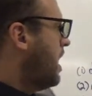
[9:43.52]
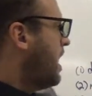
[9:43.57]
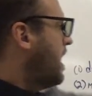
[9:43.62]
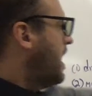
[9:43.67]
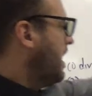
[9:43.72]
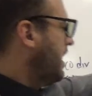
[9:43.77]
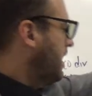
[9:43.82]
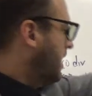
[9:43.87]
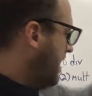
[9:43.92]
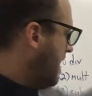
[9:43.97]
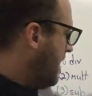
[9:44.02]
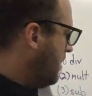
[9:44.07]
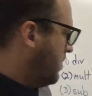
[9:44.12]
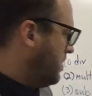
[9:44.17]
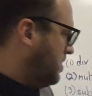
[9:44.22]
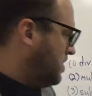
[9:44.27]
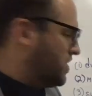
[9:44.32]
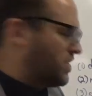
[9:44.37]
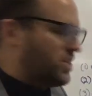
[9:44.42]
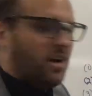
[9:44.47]
Again, we
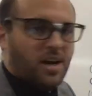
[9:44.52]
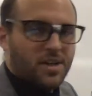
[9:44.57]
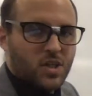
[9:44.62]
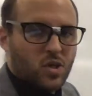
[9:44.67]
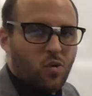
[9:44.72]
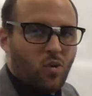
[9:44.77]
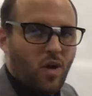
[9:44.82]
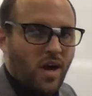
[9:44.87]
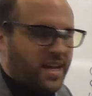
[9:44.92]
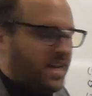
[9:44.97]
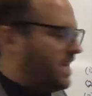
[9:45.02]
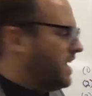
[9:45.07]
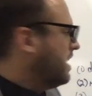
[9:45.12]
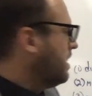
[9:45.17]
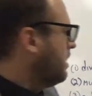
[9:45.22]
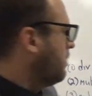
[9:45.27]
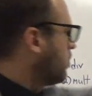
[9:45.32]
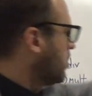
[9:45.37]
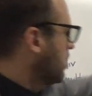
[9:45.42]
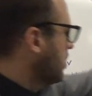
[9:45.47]
just saw 20
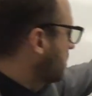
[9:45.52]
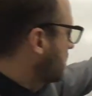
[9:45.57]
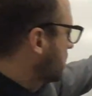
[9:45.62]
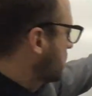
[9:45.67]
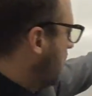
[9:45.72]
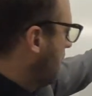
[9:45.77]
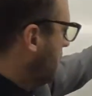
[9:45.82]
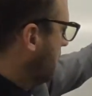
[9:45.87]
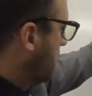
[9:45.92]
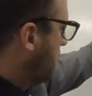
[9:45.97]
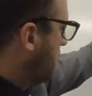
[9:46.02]
here work, so I'm going